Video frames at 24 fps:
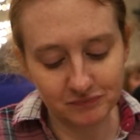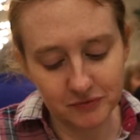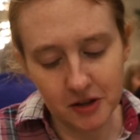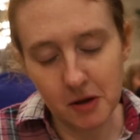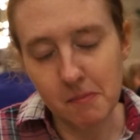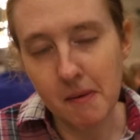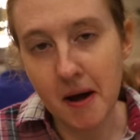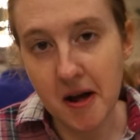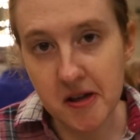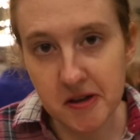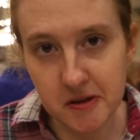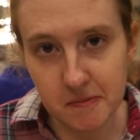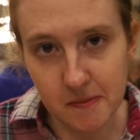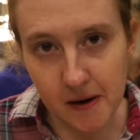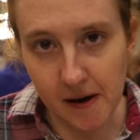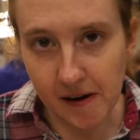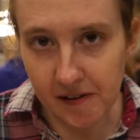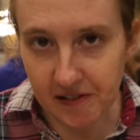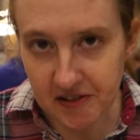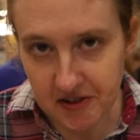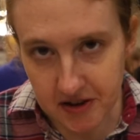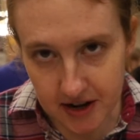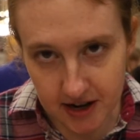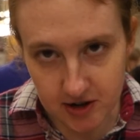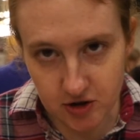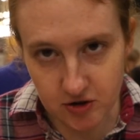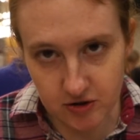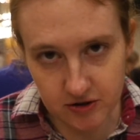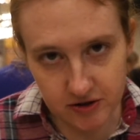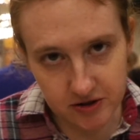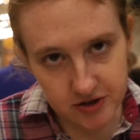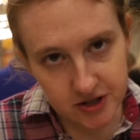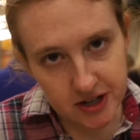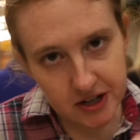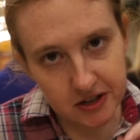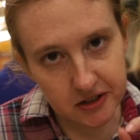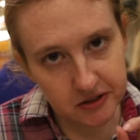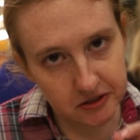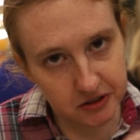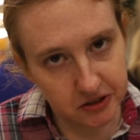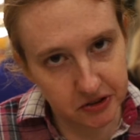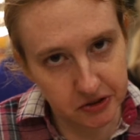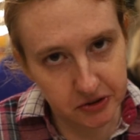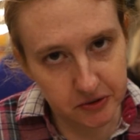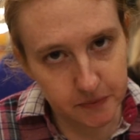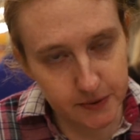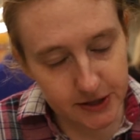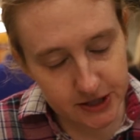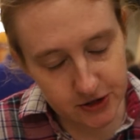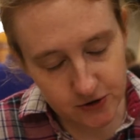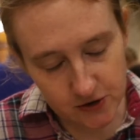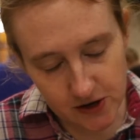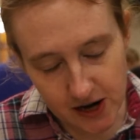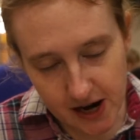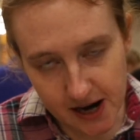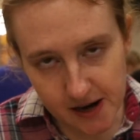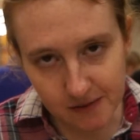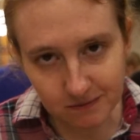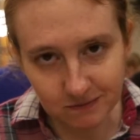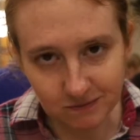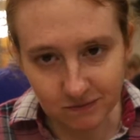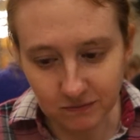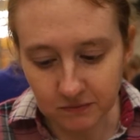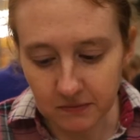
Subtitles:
The mahi-mahi naturally is like a little bit dry,